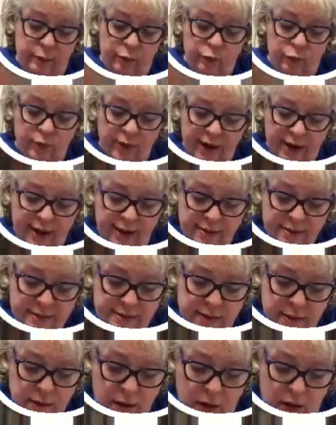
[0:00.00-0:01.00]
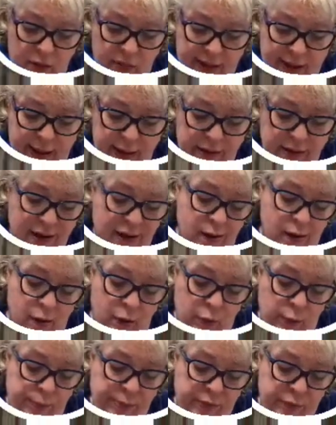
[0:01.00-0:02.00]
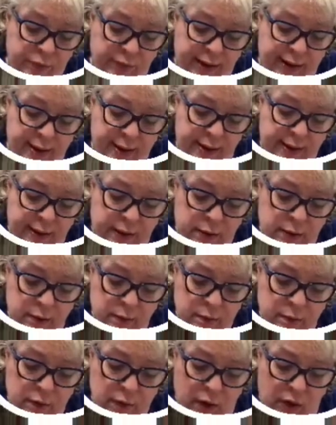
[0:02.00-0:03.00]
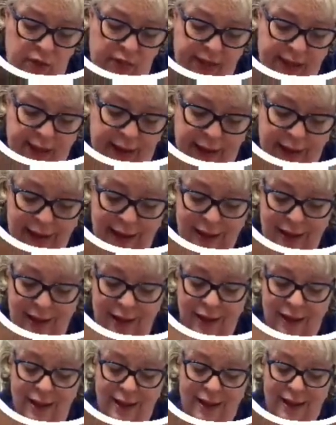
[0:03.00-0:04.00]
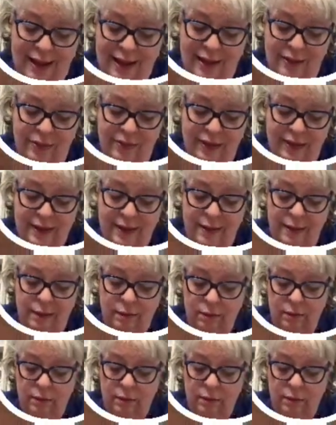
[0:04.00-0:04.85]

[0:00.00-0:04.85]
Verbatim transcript: reds and all that, not gold, but red and all that, and then